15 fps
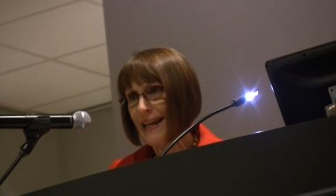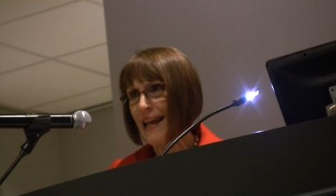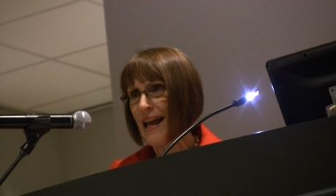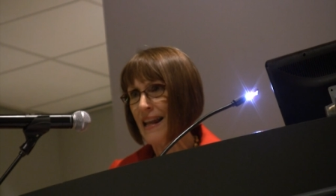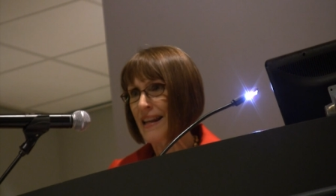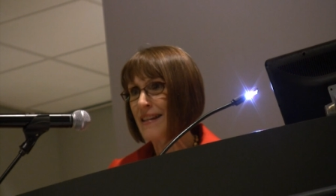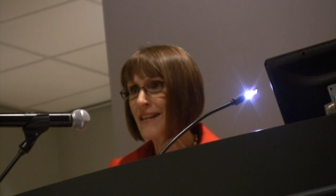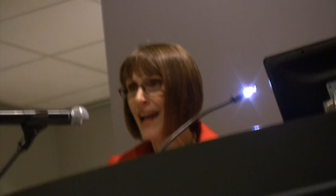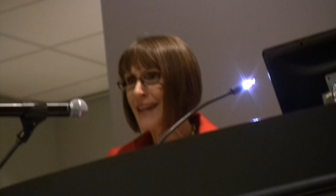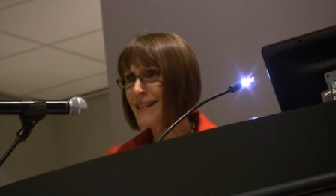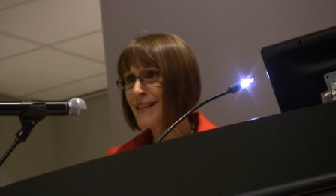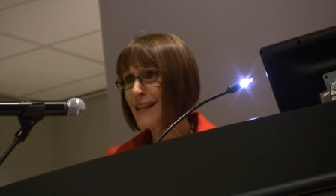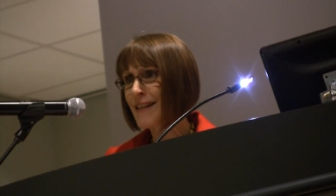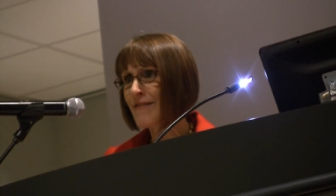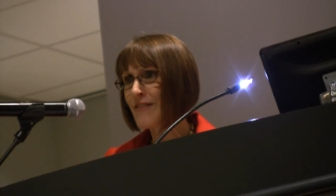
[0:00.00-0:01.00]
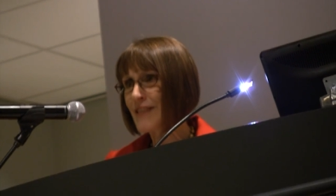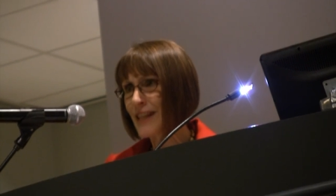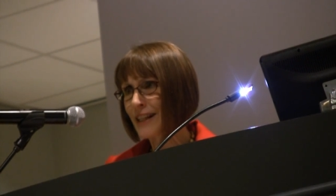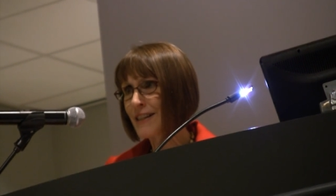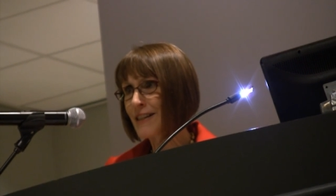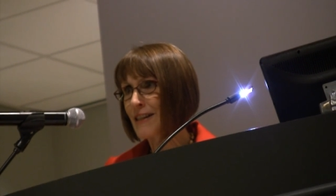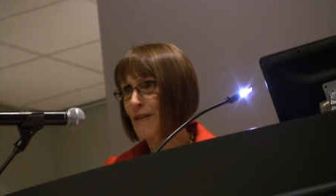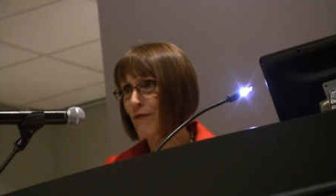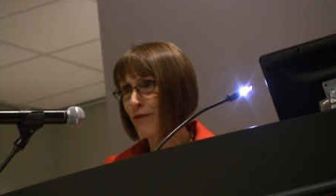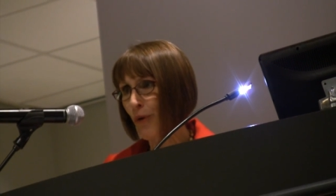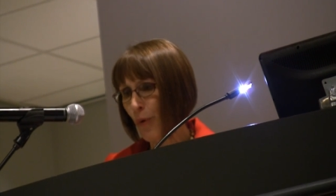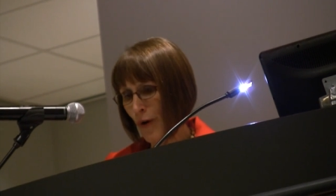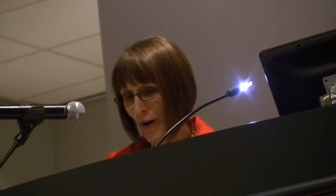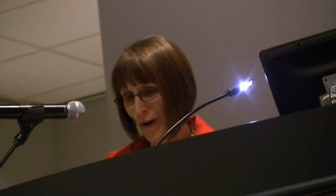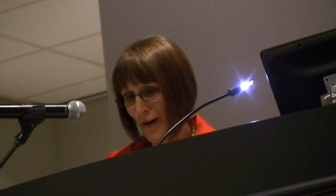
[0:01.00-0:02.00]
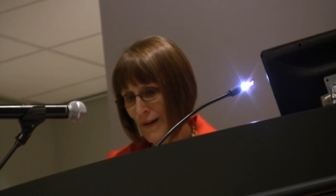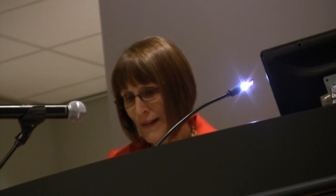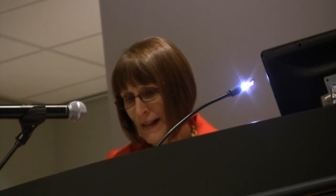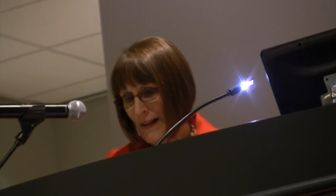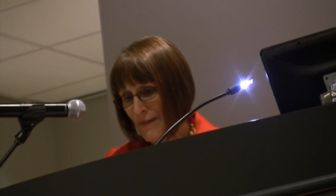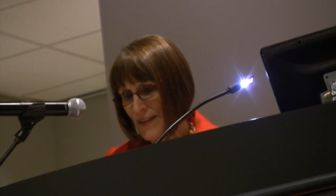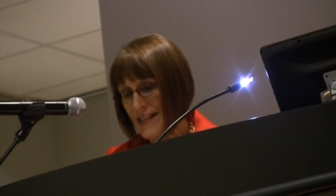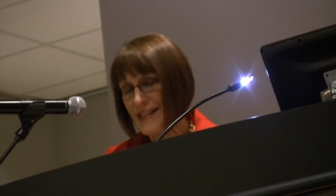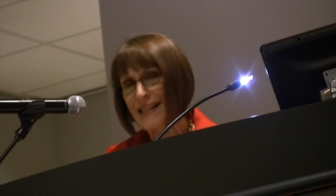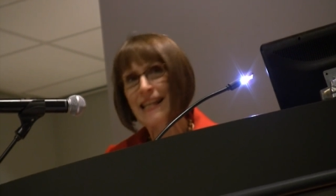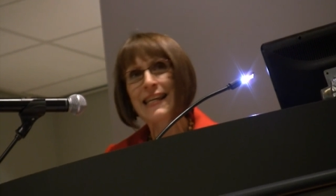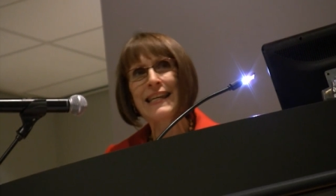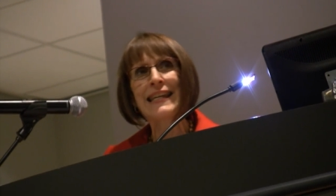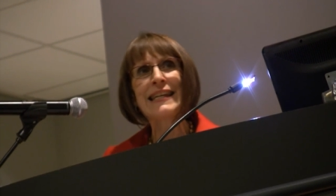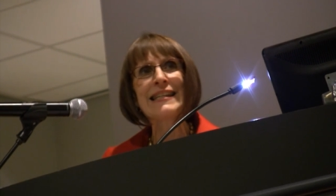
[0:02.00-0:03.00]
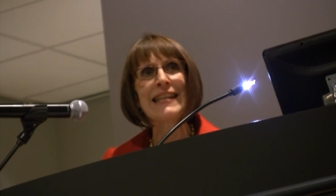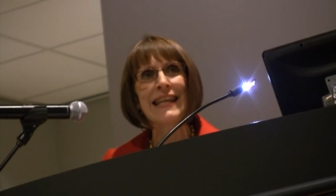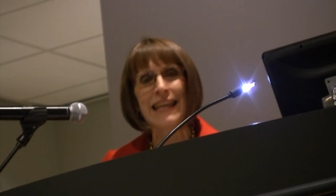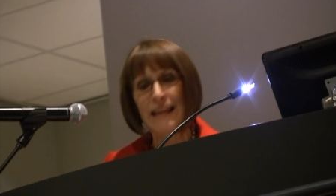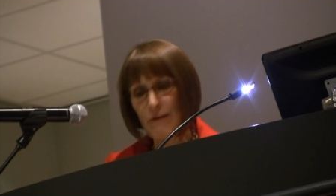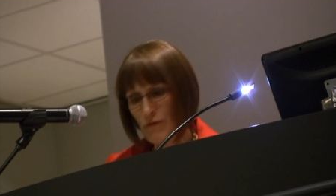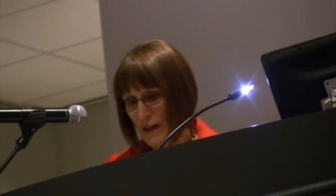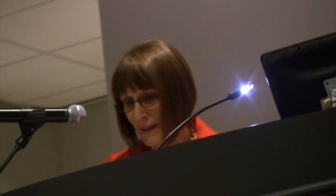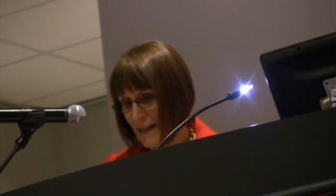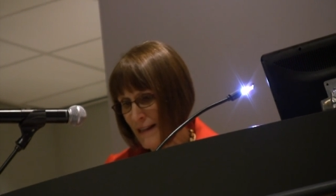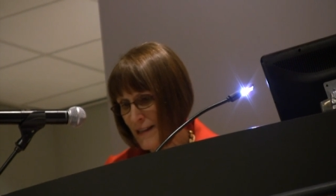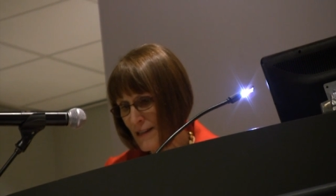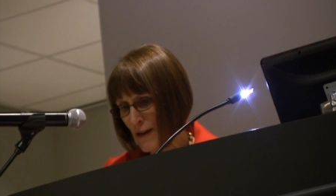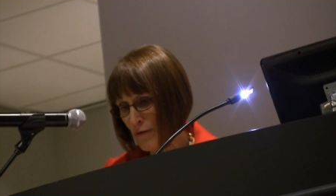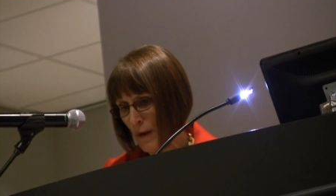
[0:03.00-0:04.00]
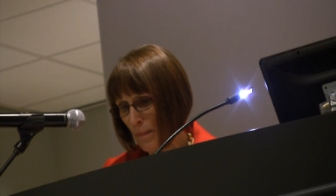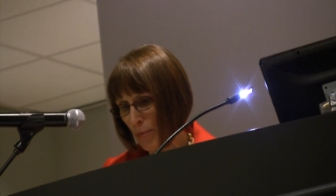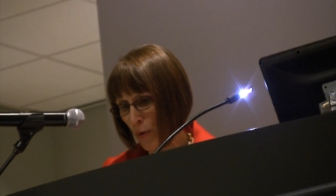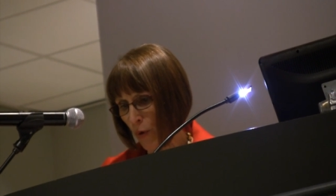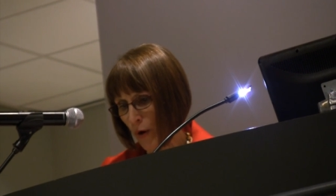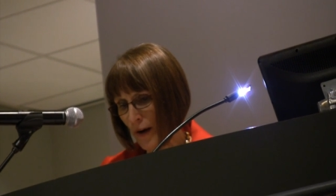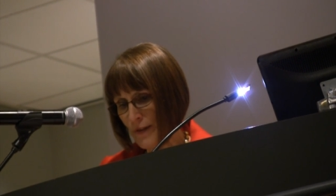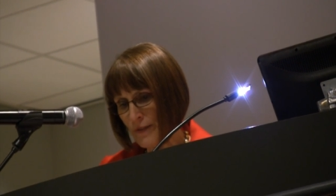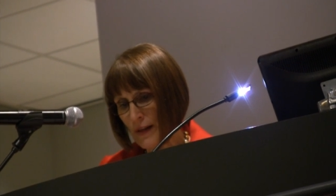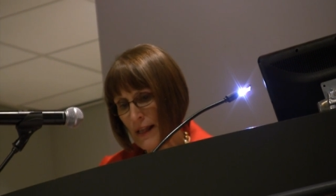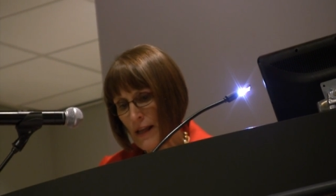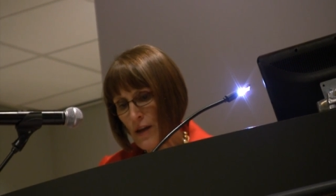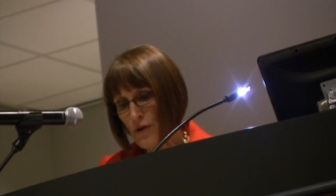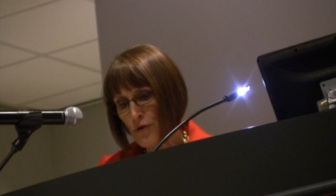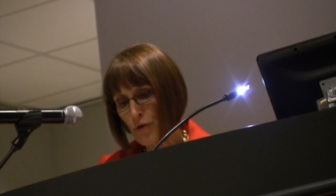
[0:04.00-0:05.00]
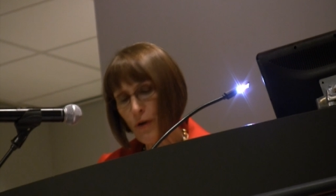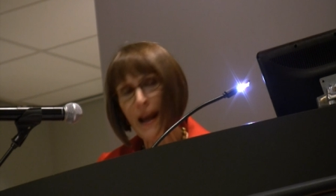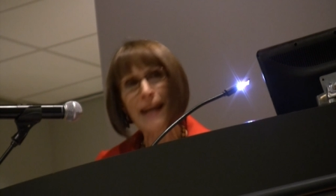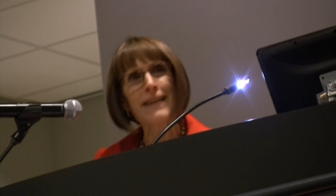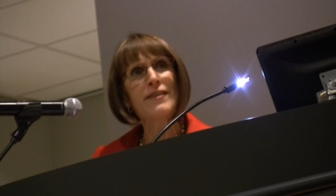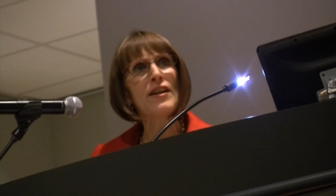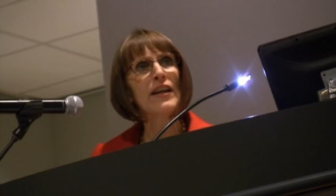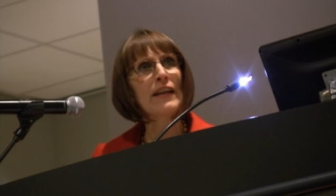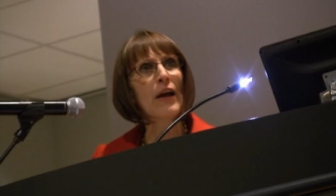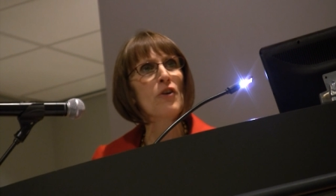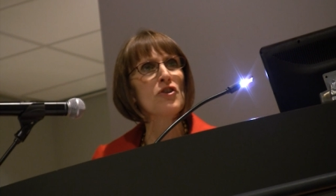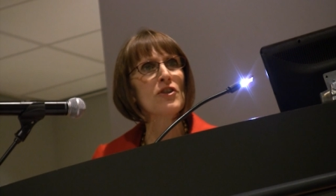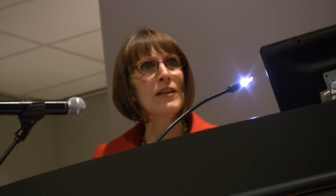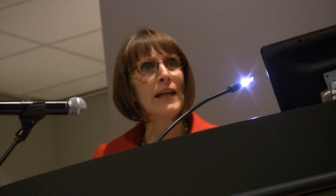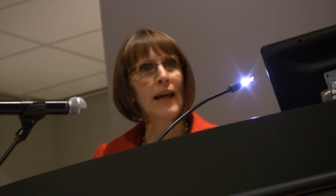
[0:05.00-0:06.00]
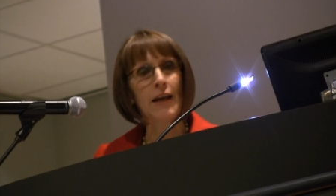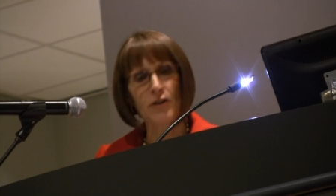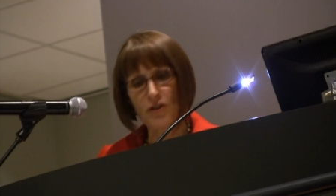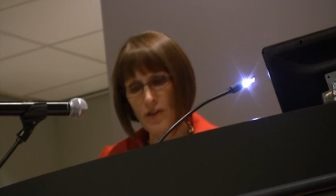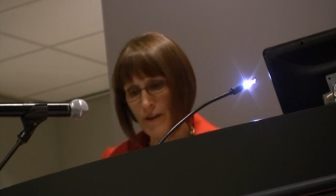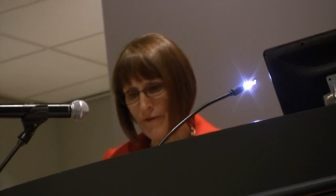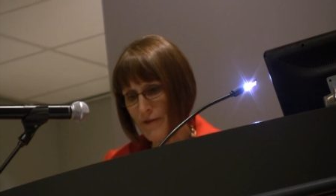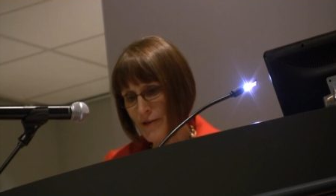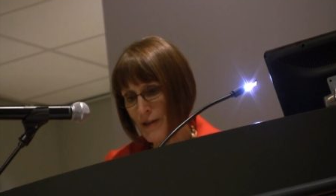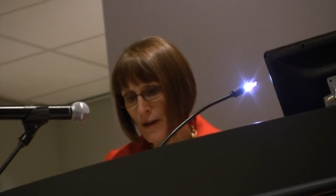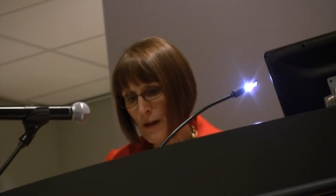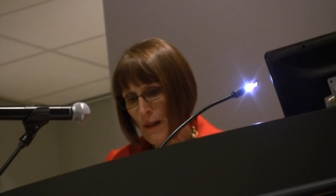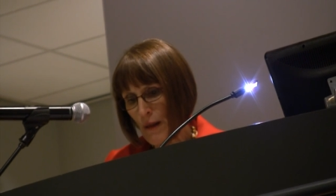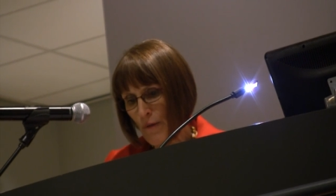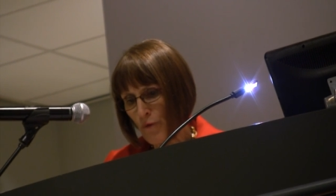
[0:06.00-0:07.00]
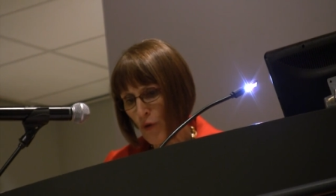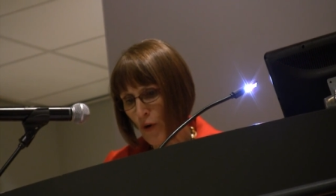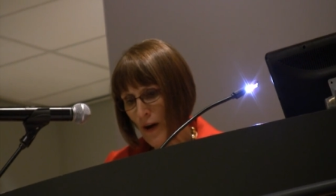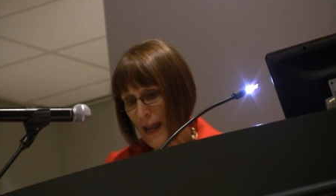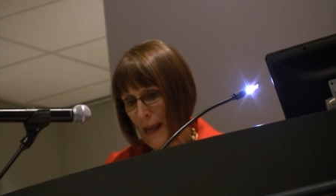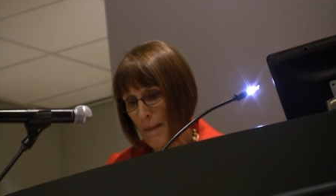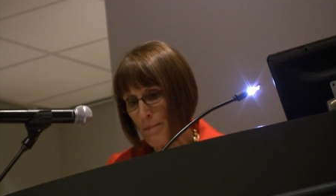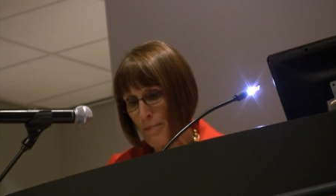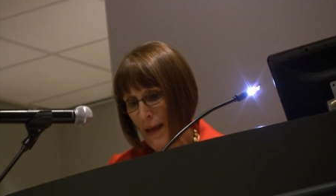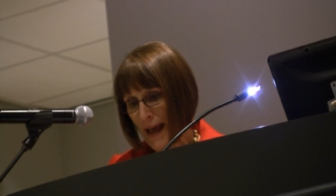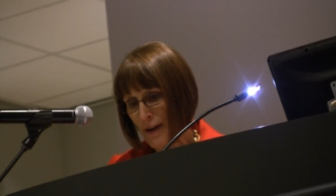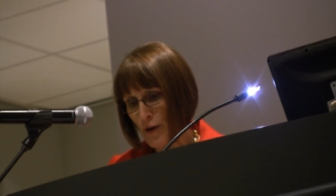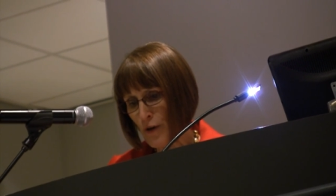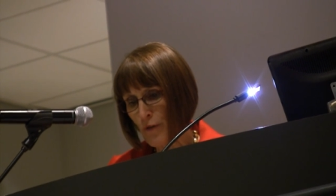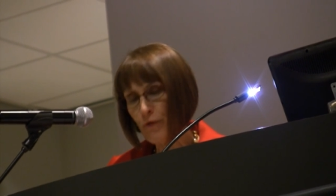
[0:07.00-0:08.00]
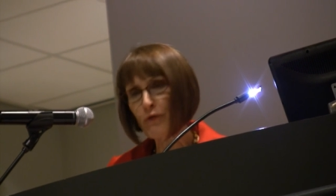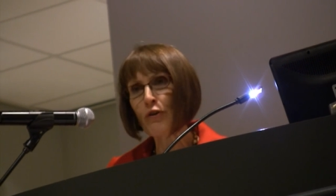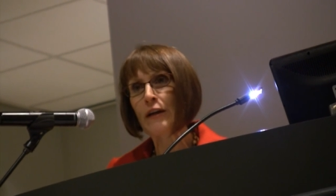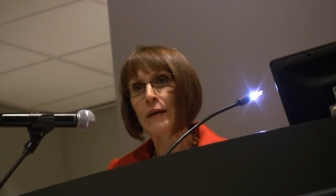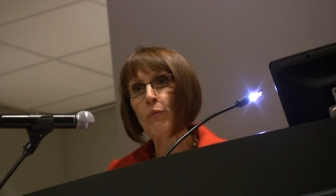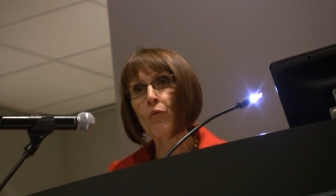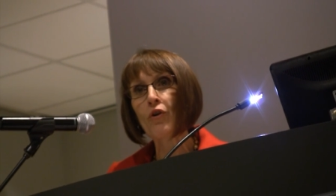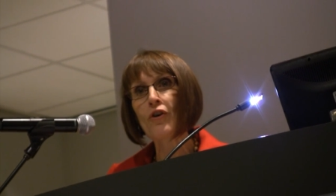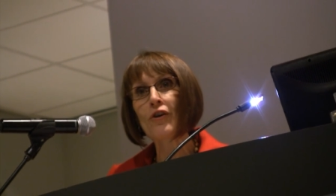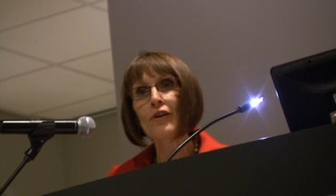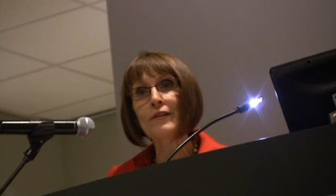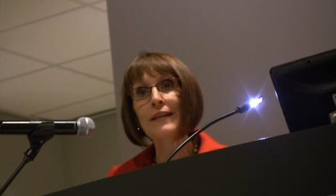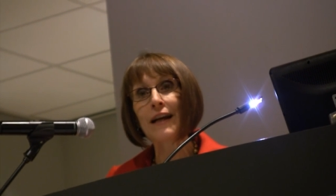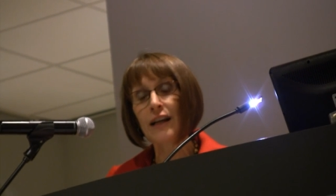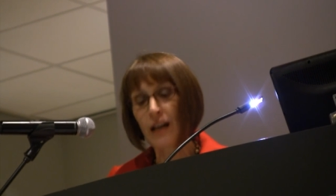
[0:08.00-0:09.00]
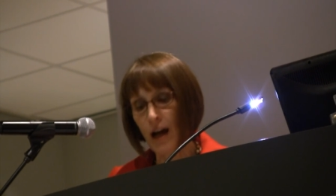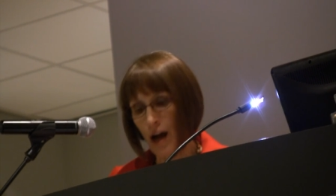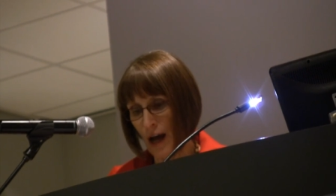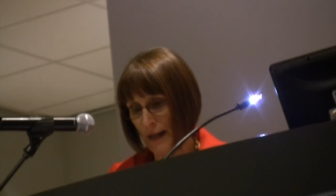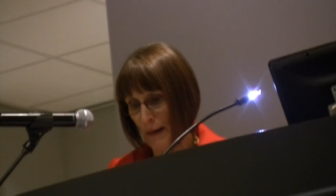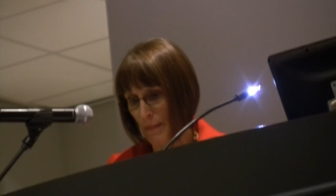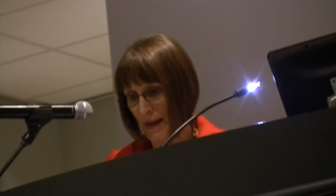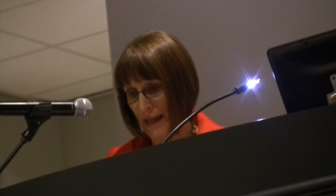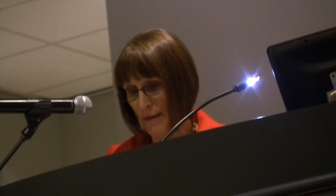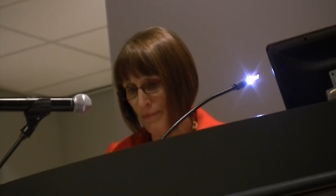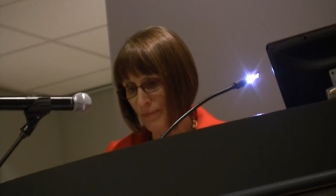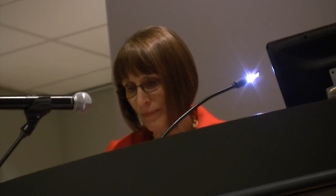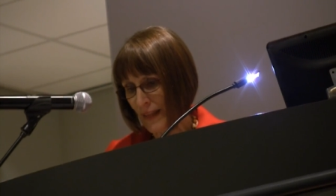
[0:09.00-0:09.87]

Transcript: And in 1964, the CED released a report, Trade Negotiations for a Better Free World Economy.